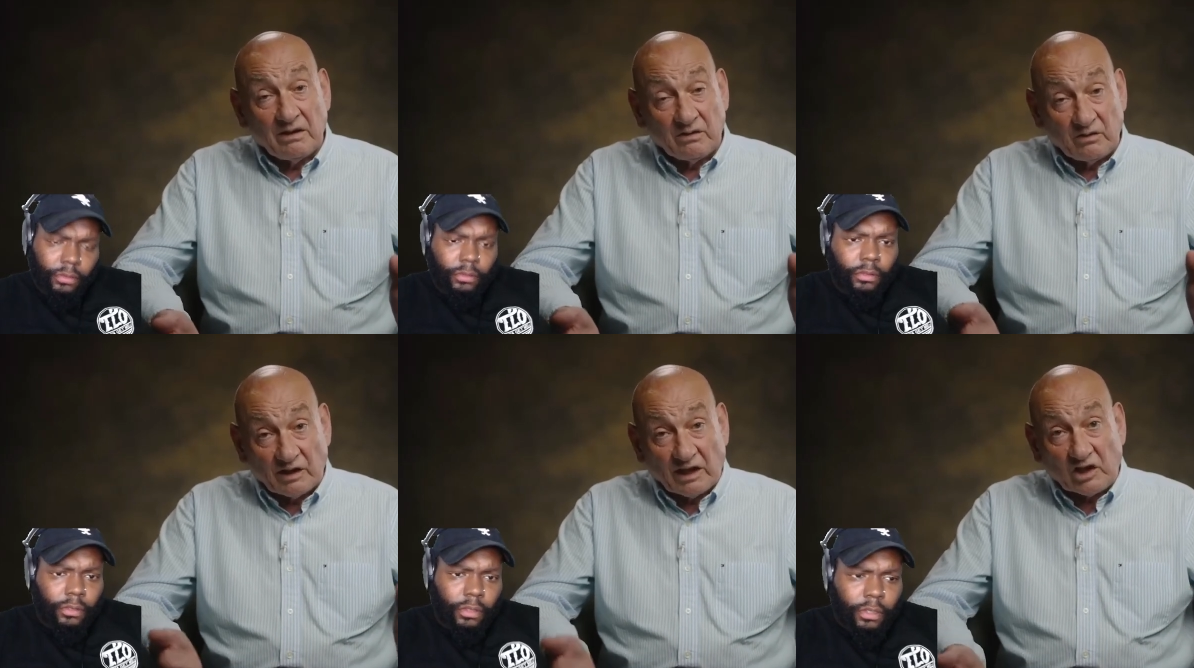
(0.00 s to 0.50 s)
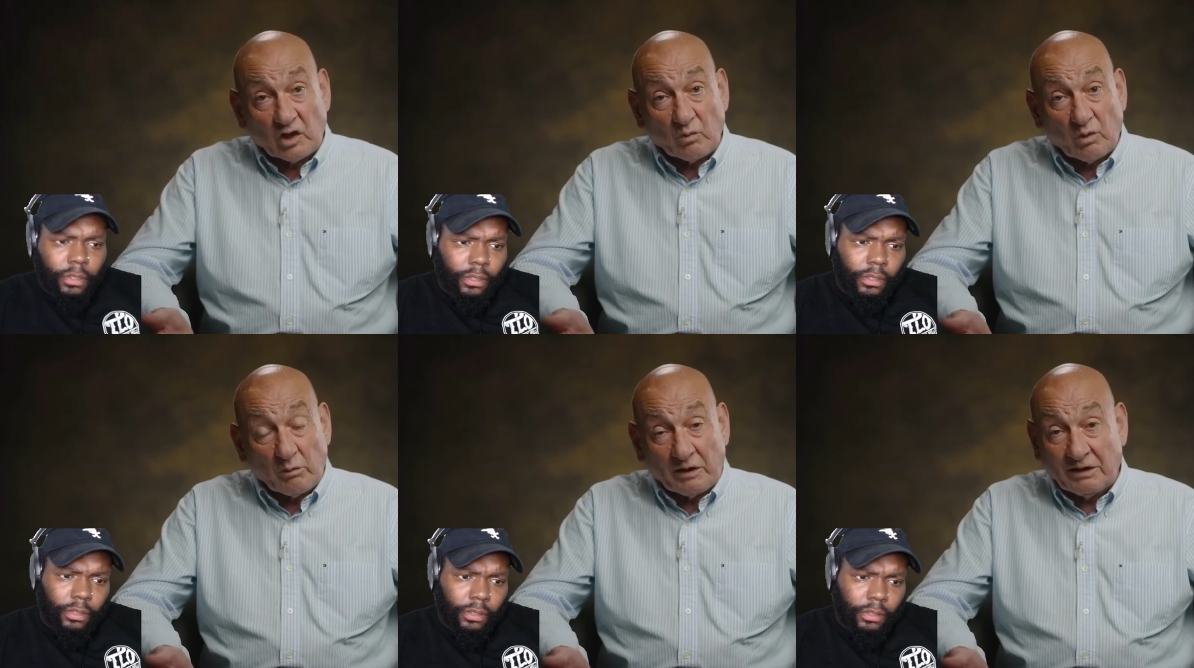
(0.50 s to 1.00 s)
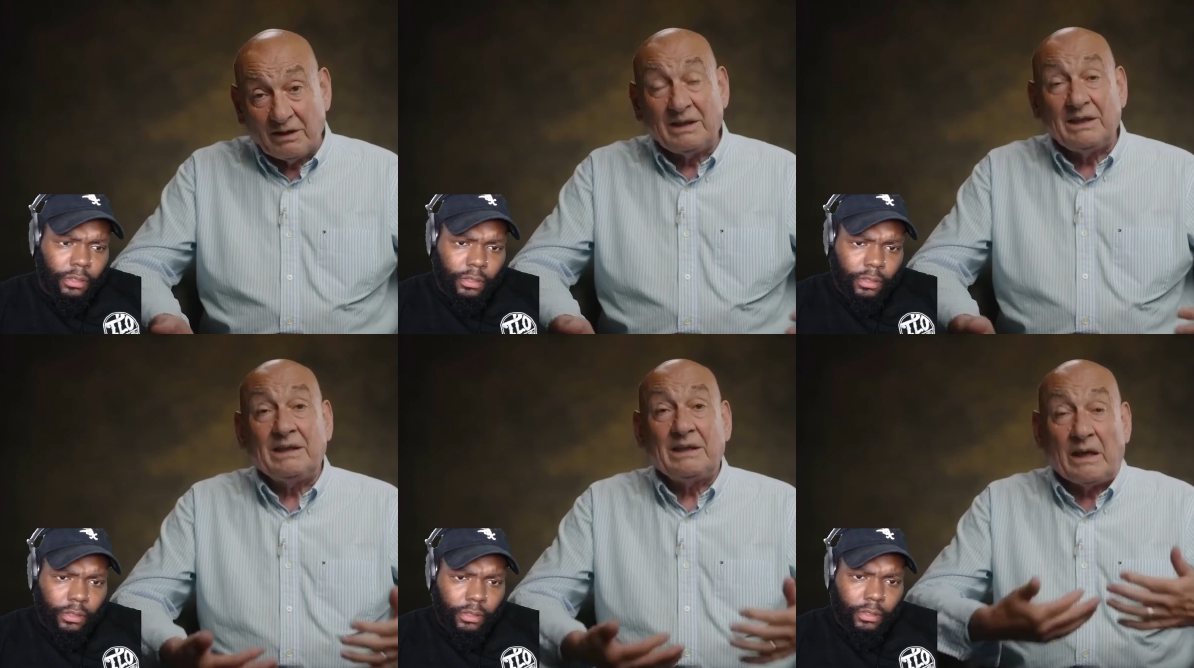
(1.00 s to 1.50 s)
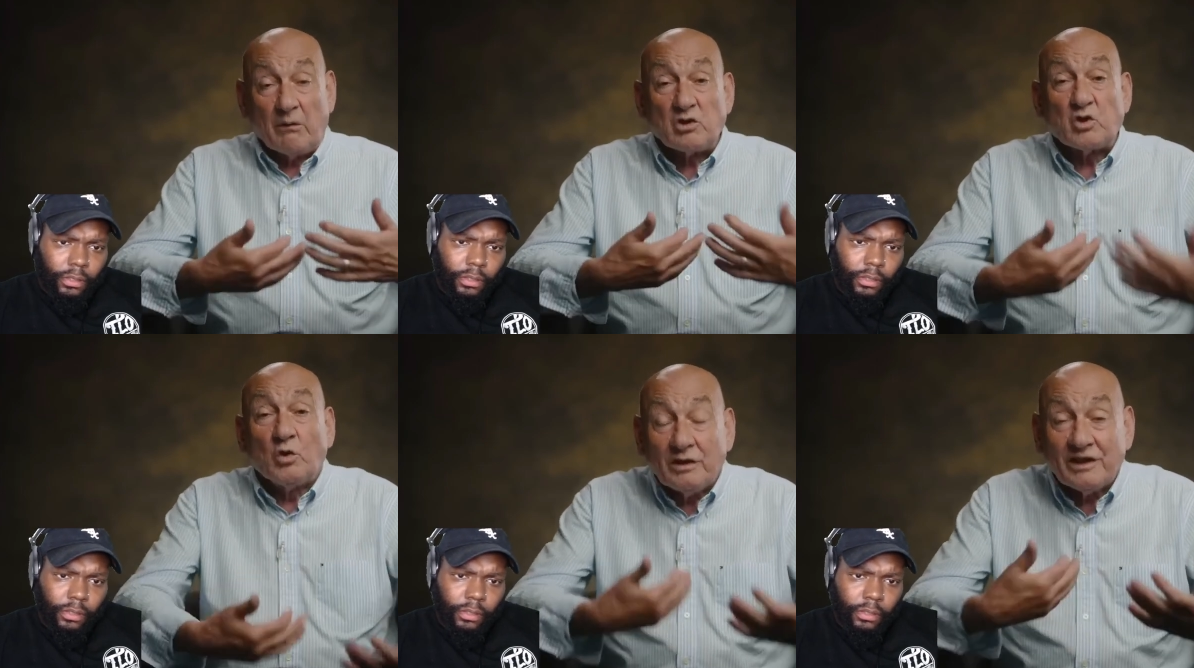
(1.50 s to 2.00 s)
Speaker 1: to that young woman. It was
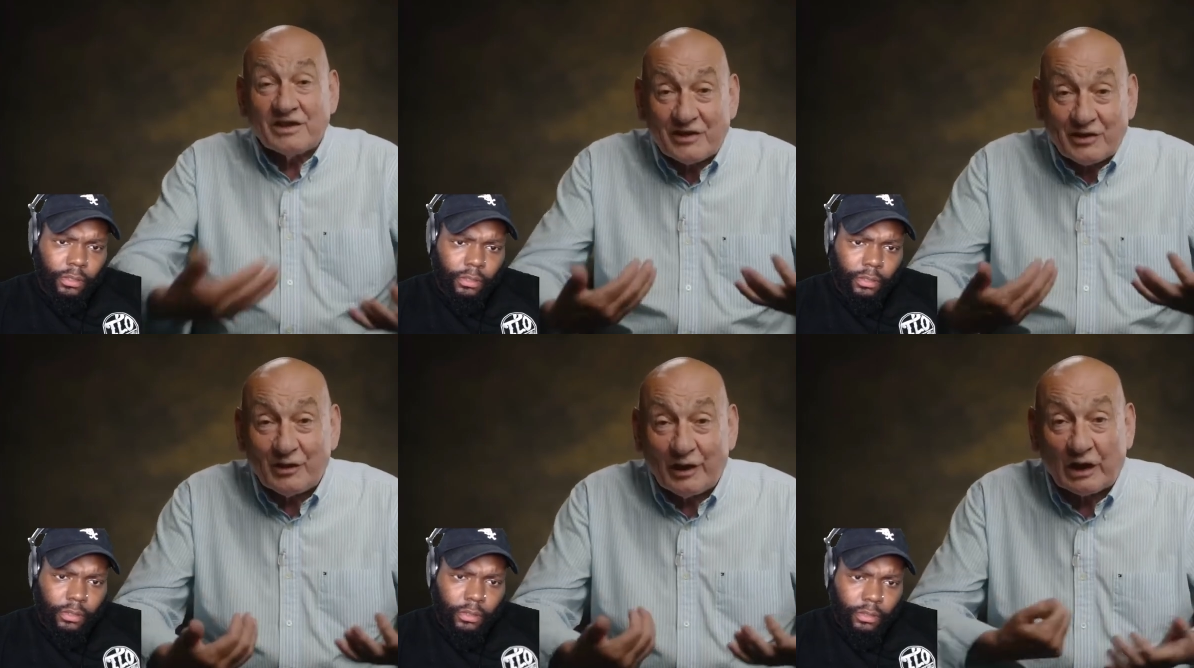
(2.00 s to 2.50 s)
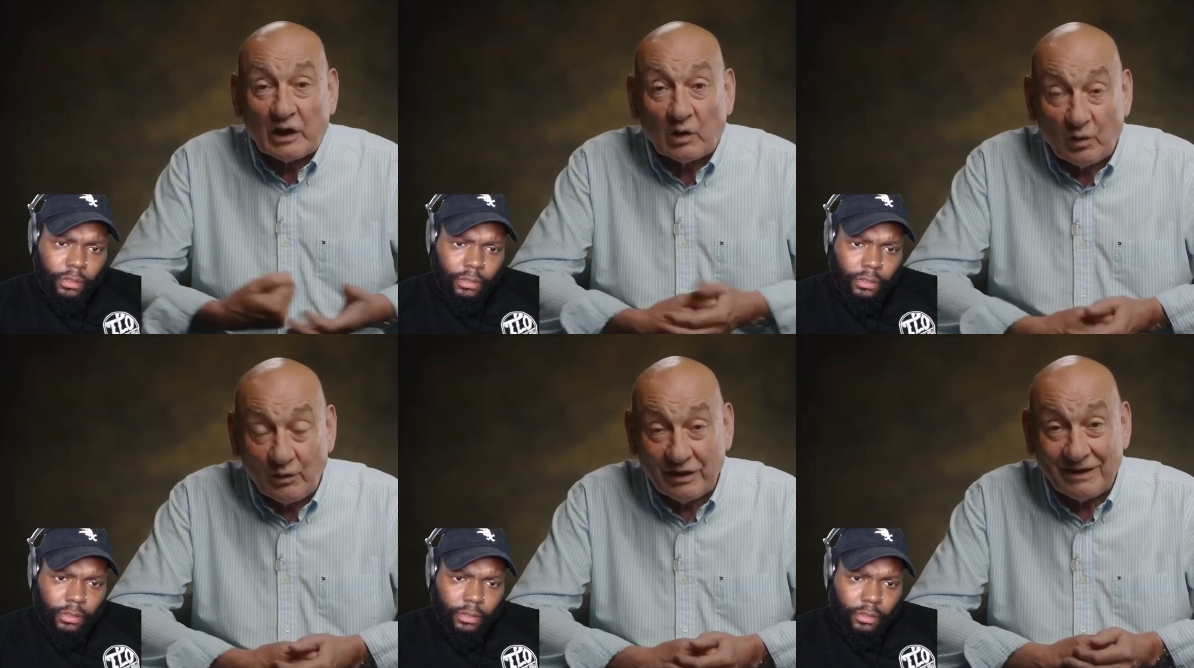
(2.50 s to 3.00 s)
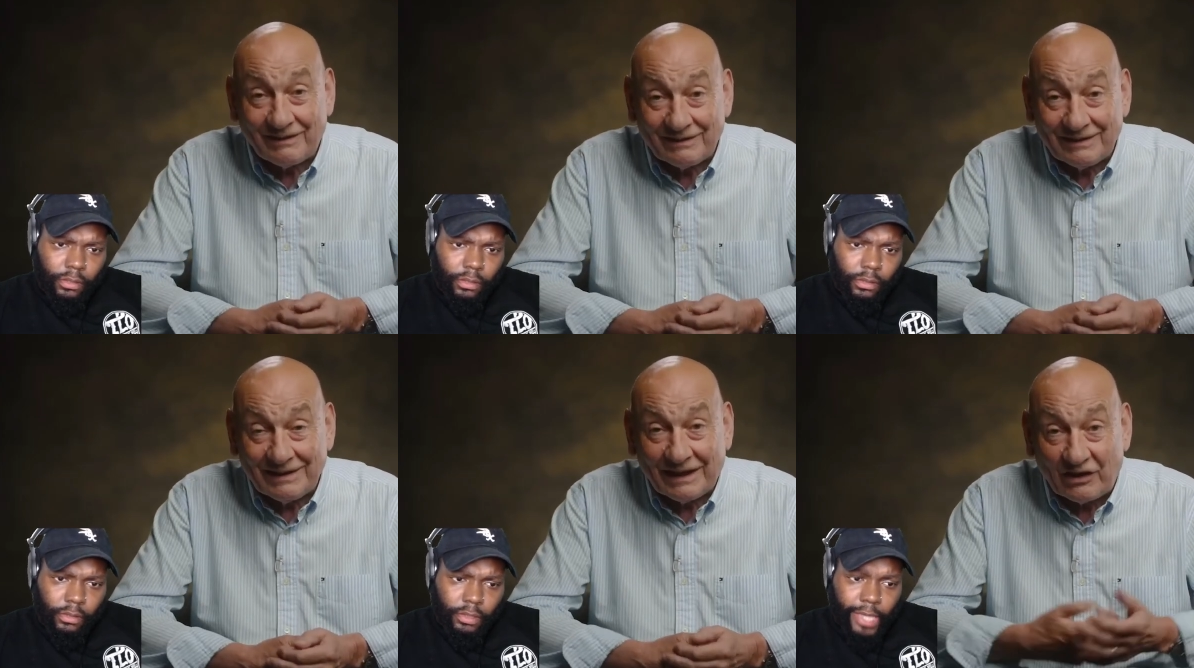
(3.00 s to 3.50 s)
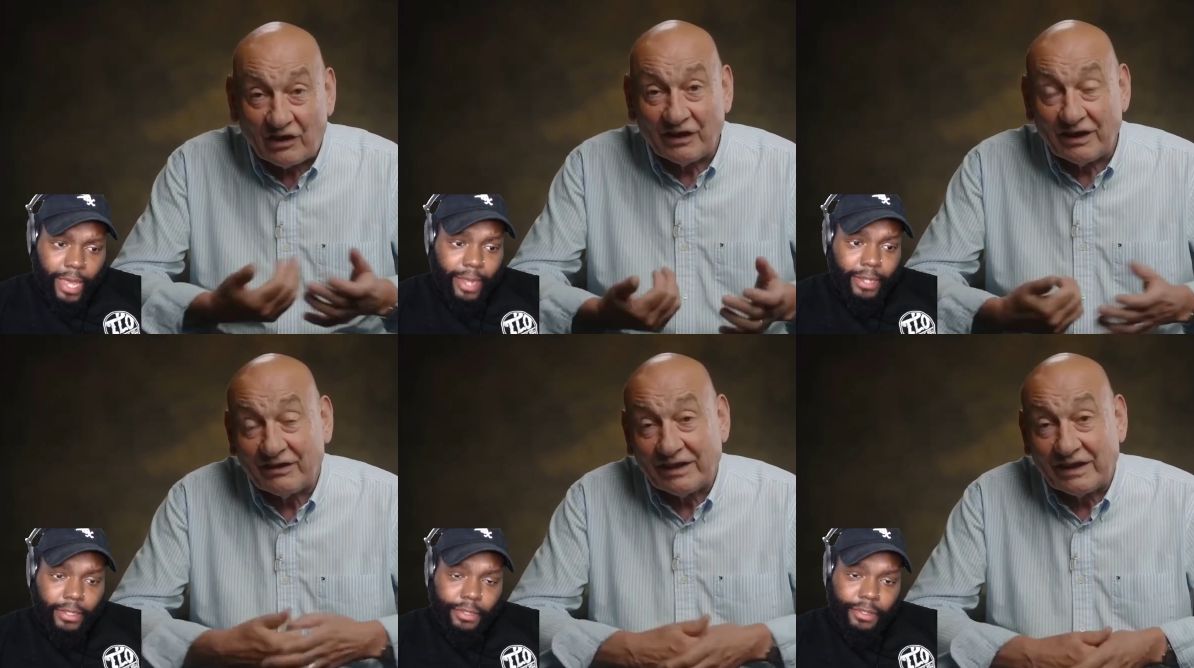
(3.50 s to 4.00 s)
only as a result of clothing Science and
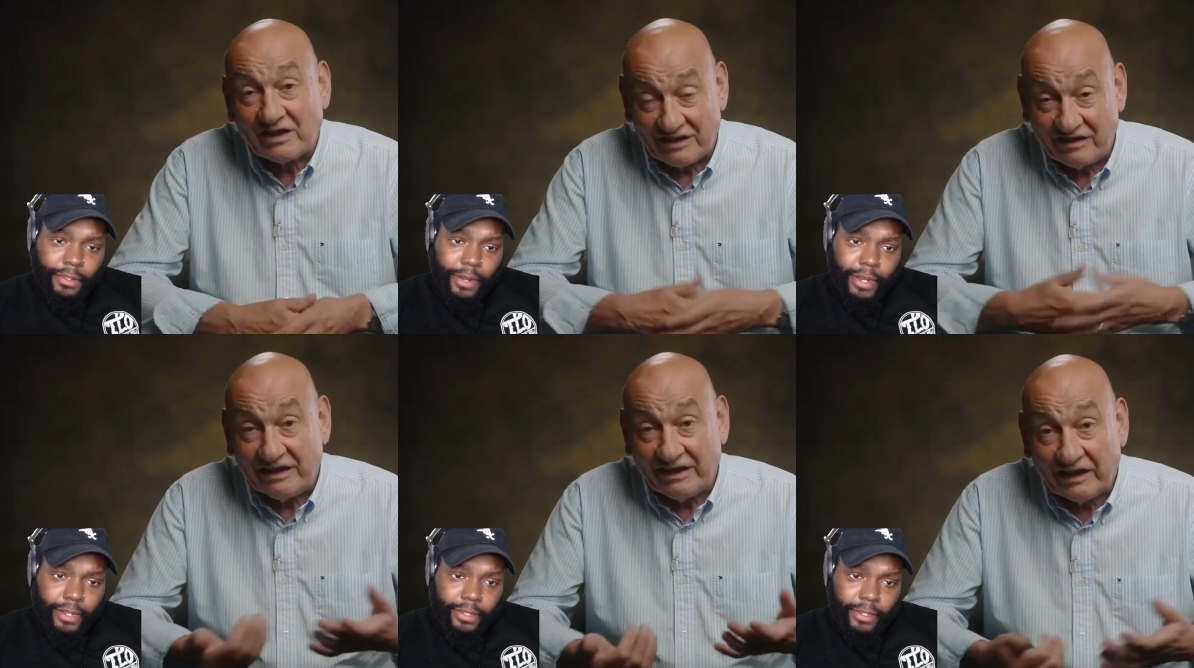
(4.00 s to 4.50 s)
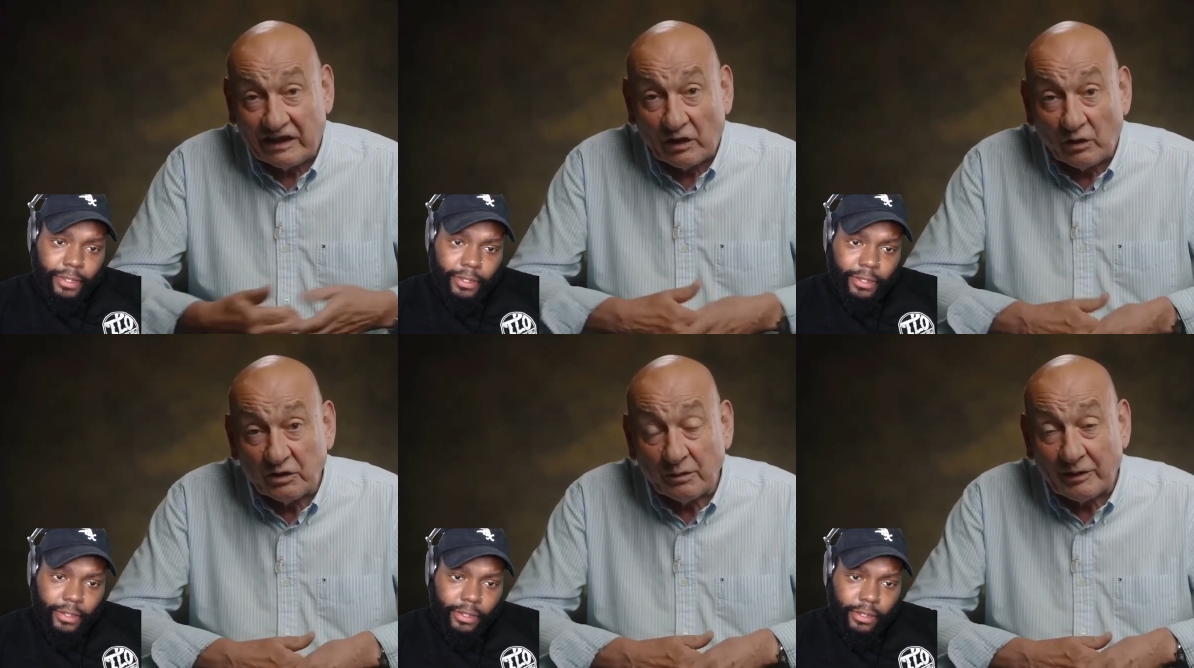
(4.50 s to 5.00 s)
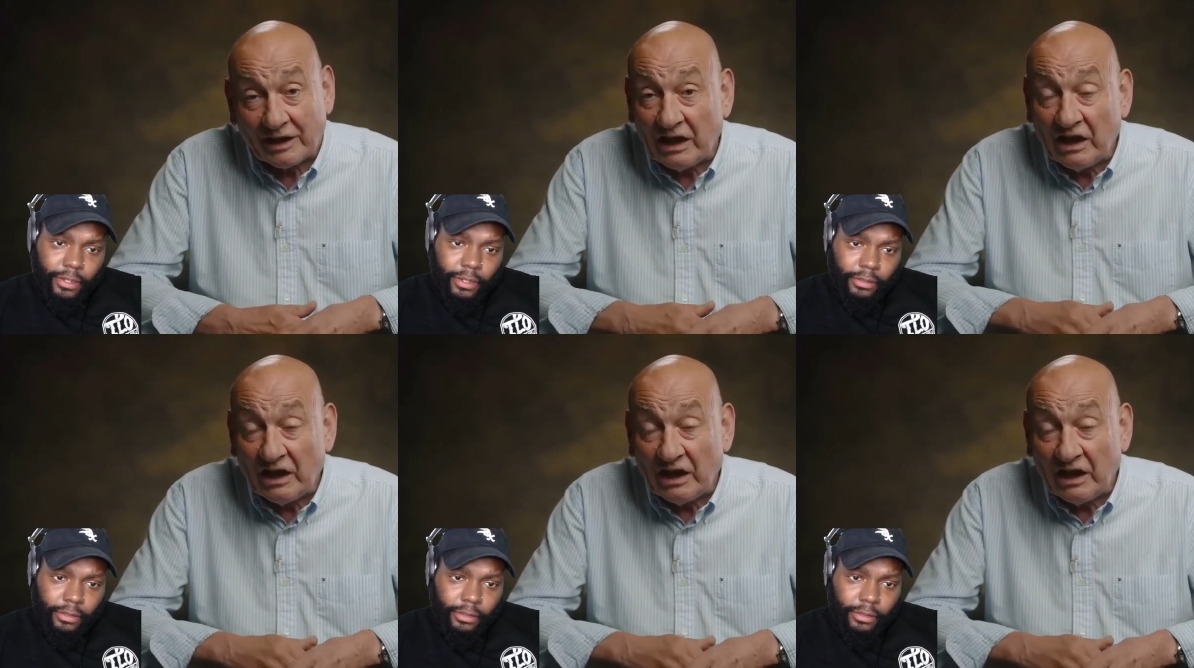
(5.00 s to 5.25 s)
other things and DNA ultimately